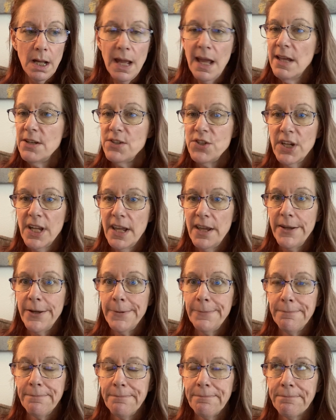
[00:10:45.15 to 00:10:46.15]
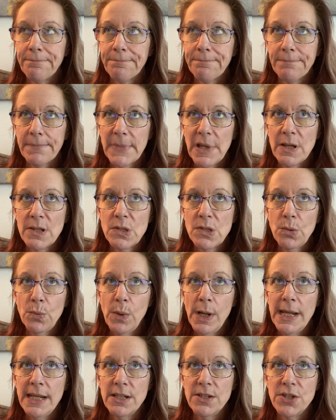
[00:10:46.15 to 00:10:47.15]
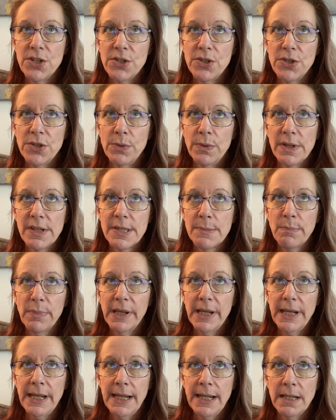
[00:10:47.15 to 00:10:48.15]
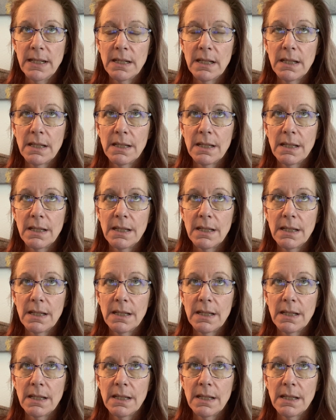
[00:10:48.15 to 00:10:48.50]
educate, as a way to explain